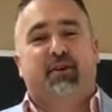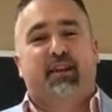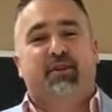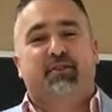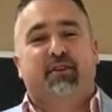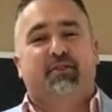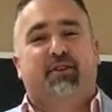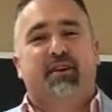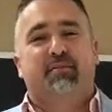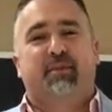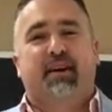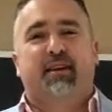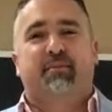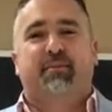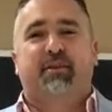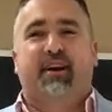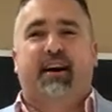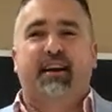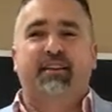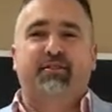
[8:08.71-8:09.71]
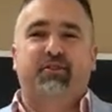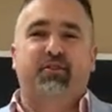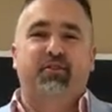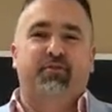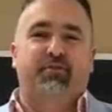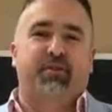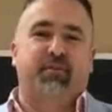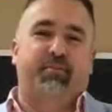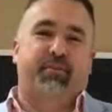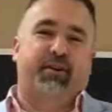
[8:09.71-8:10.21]
I never quite made it. But high school
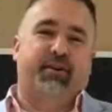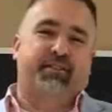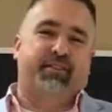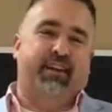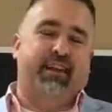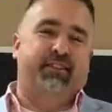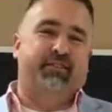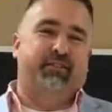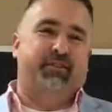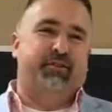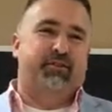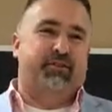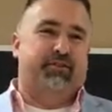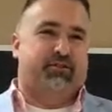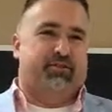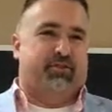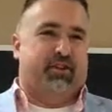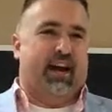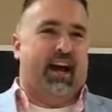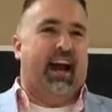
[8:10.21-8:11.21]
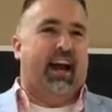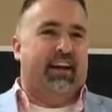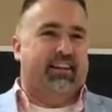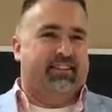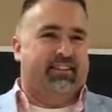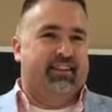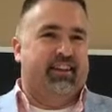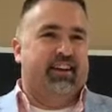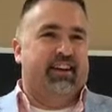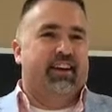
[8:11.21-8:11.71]
football tends to
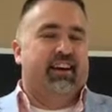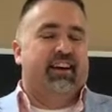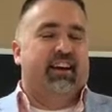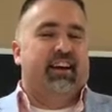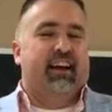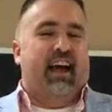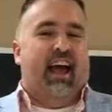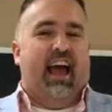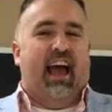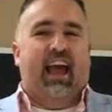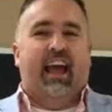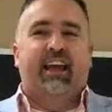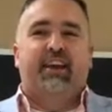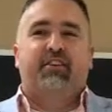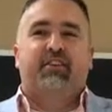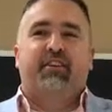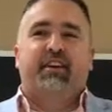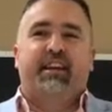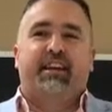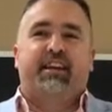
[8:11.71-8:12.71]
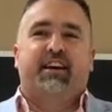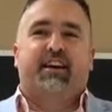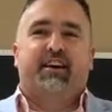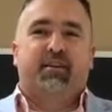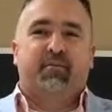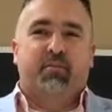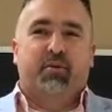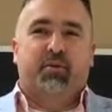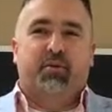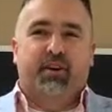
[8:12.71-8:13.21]
attract angry
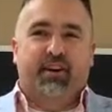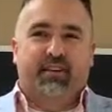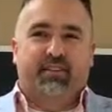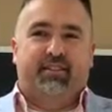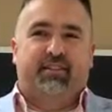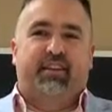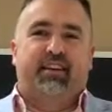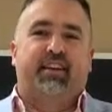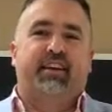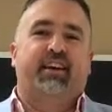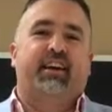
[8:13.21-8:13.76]
young boys.